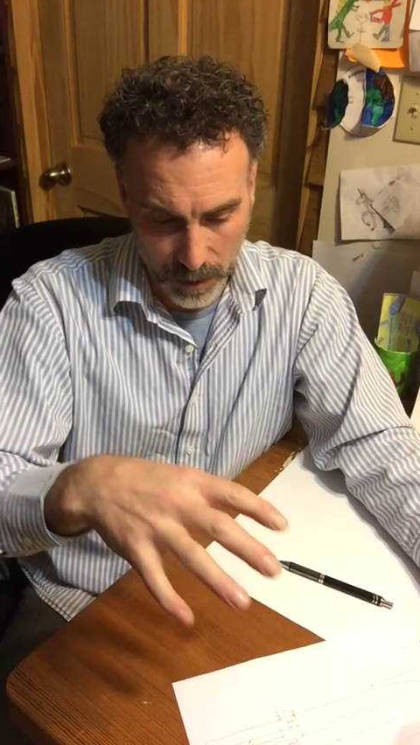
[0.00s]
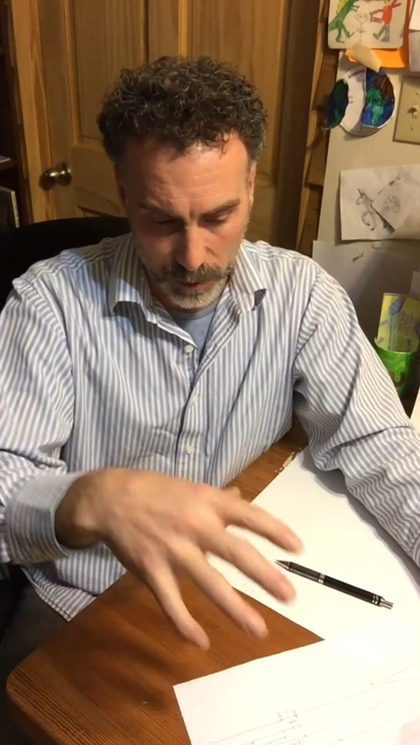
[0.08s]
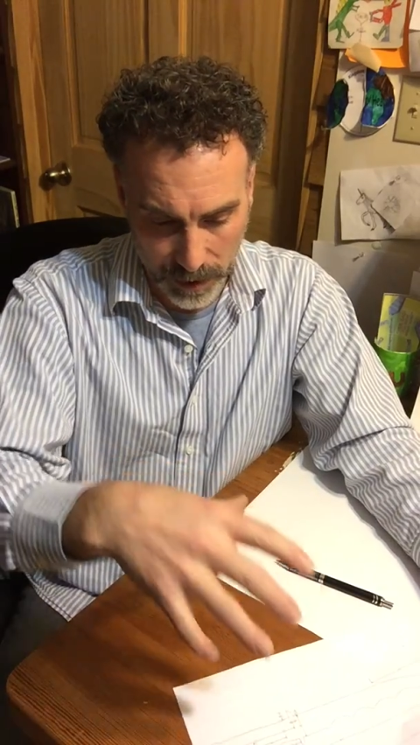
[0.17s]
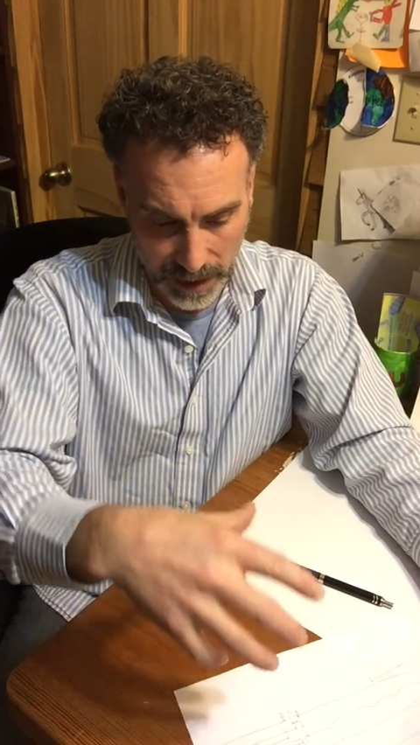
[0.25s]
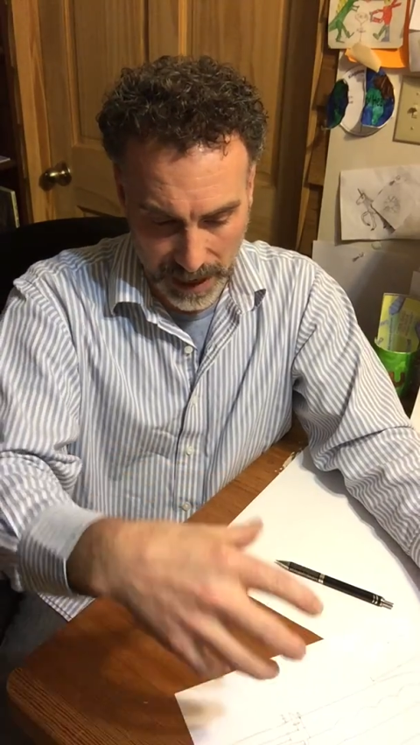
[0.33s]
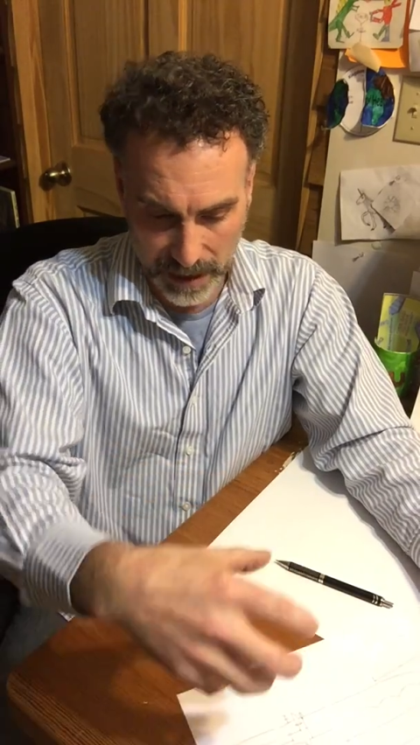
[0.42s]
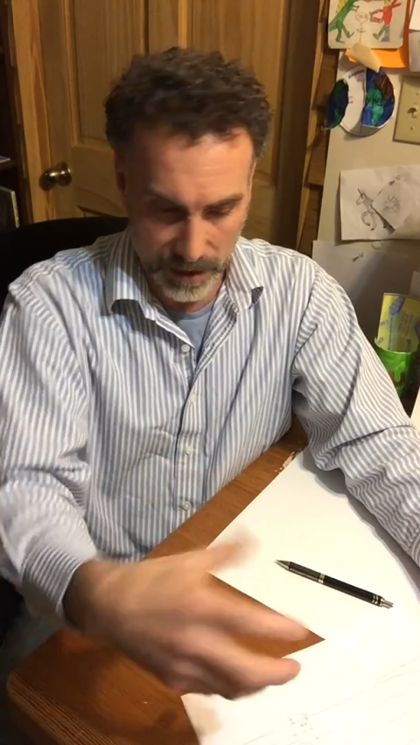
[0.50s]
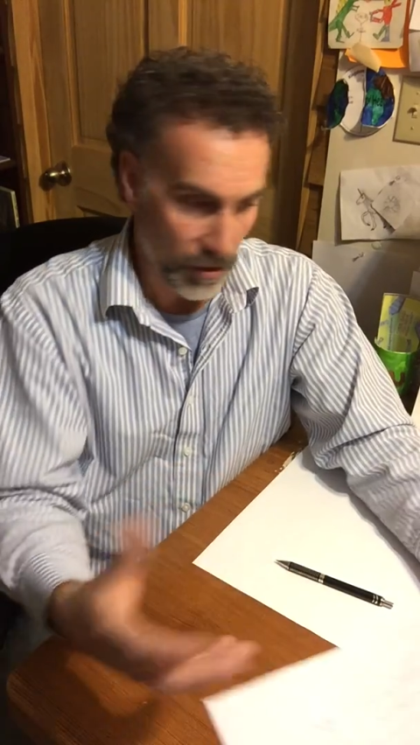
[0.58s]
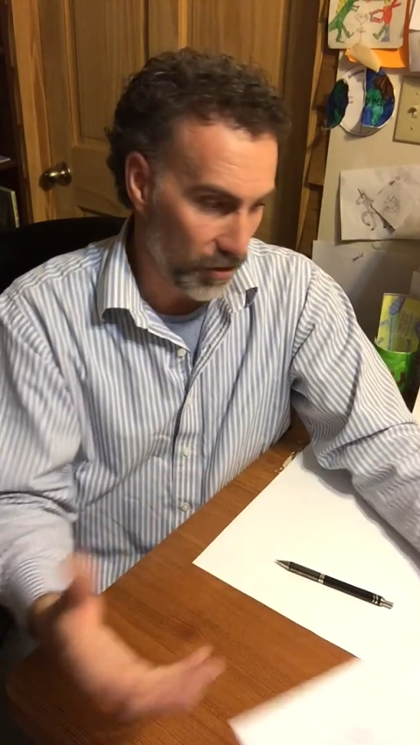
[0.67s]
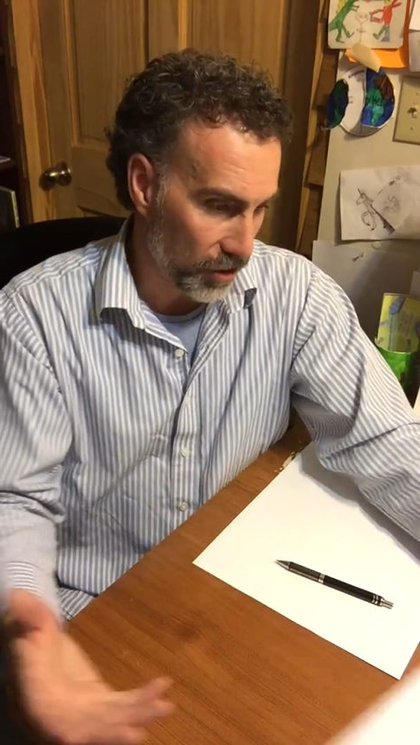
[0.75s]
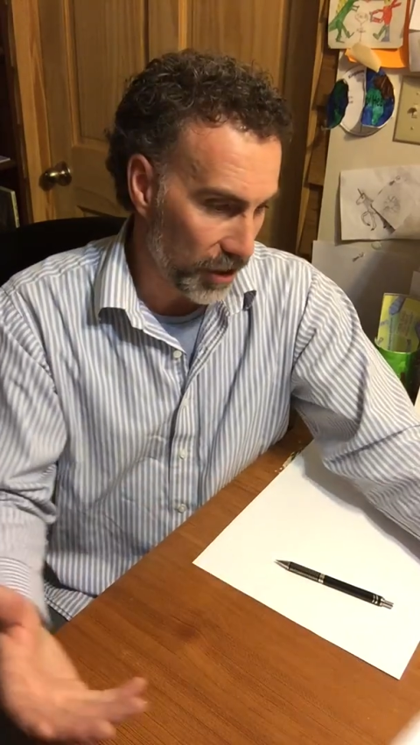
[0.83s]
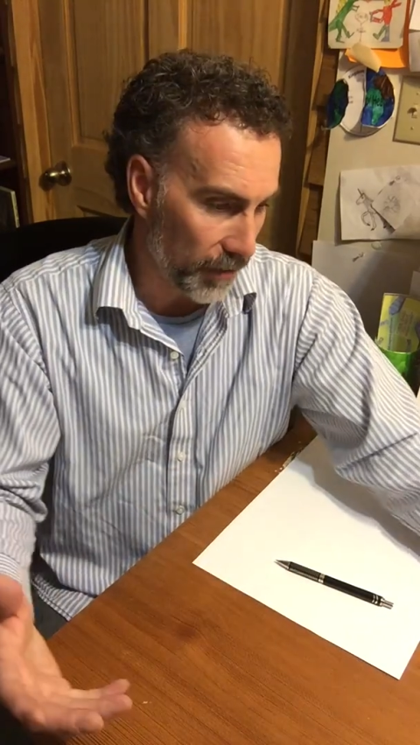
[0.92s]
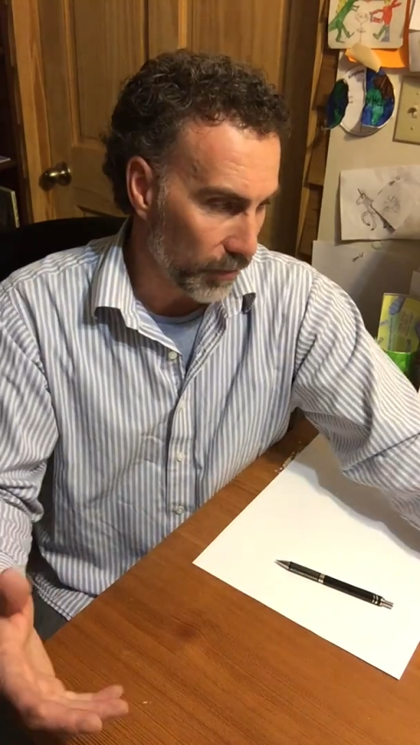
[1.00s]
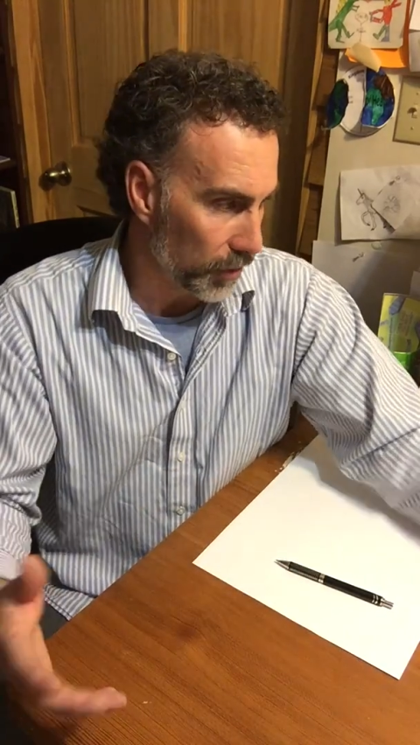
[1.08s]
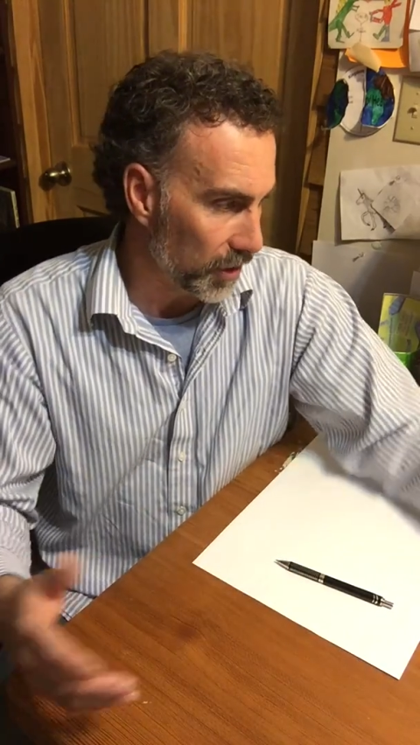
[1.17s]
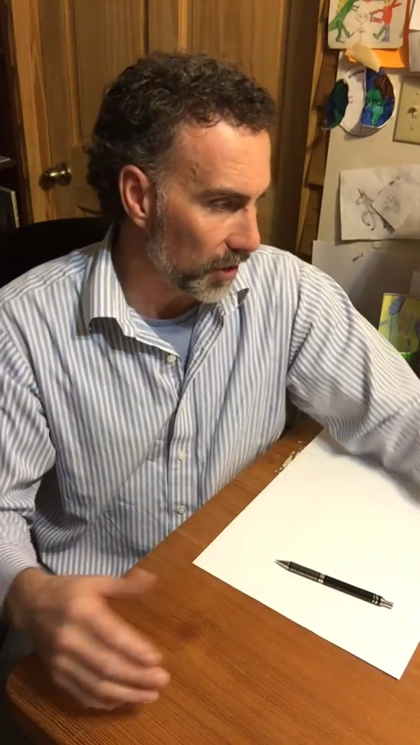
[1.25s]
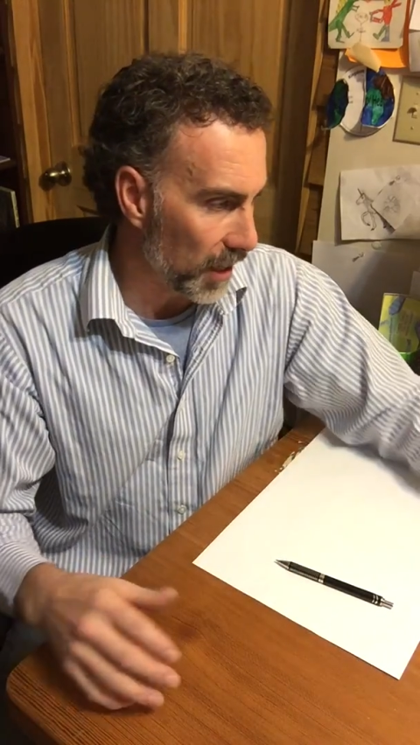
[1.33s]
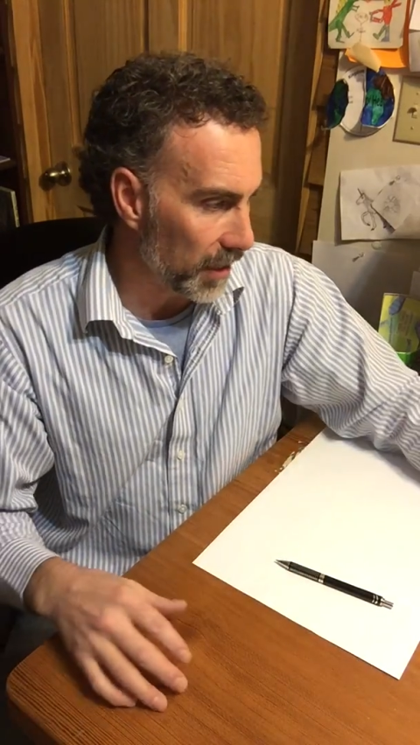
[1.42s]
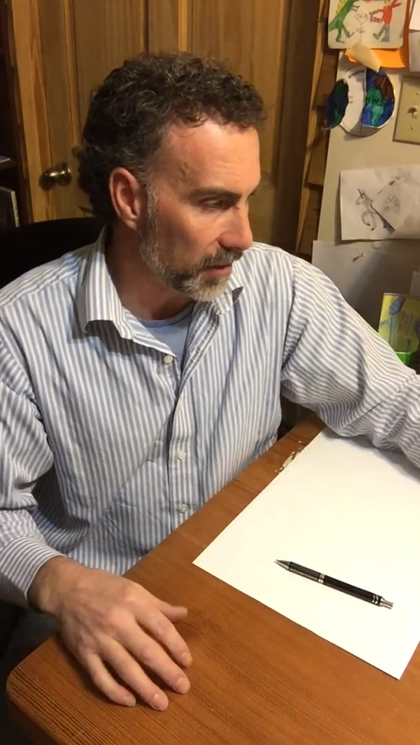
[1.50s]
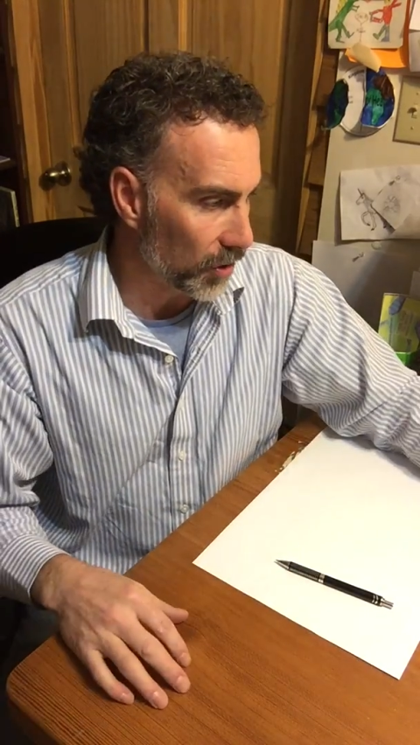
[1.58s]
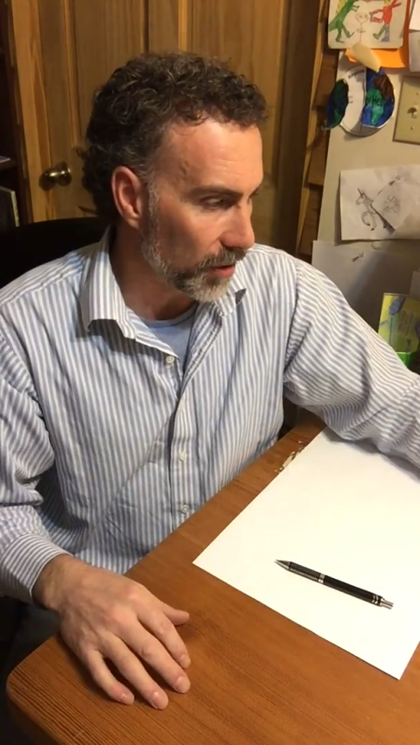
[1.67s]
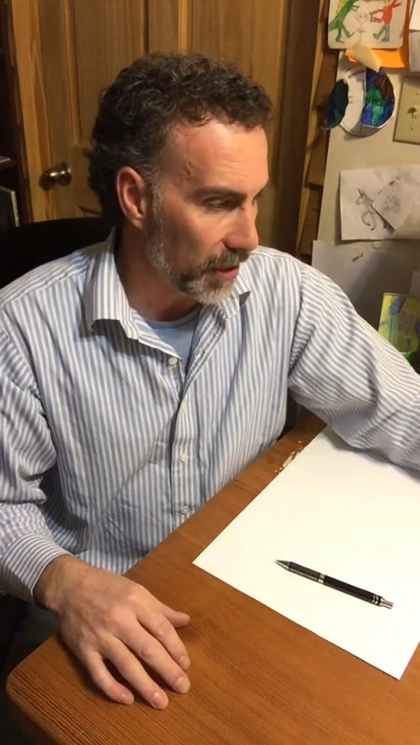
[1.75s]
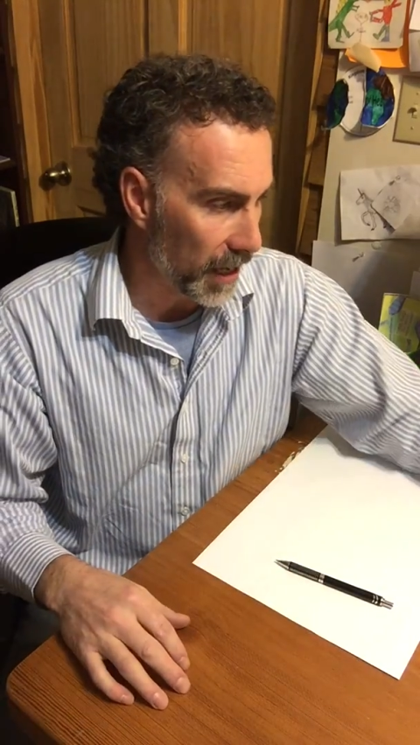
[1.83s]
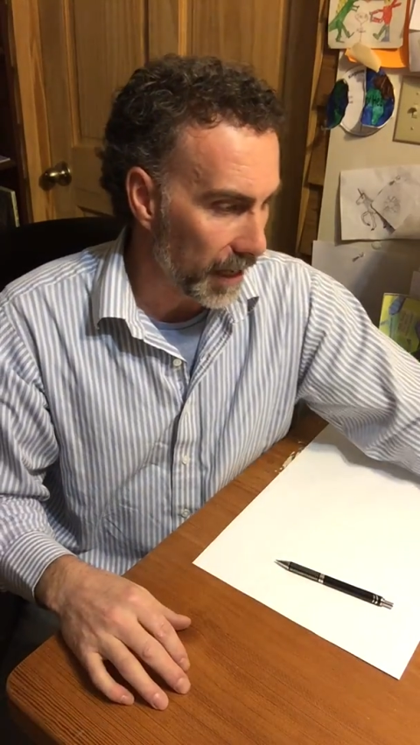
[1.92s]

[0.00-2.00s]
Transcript: we had several designs on